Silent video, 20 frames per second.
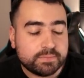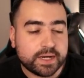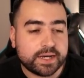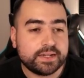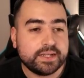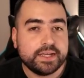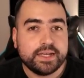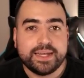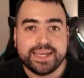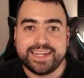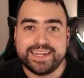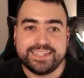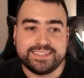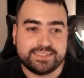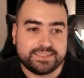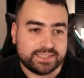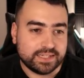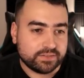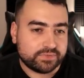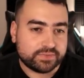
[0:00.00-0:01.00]
but it
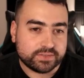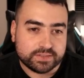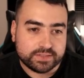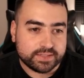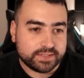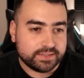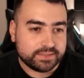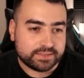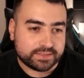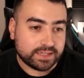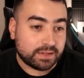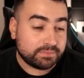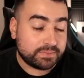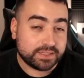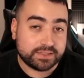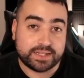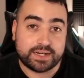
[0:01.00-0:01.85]
is definitely something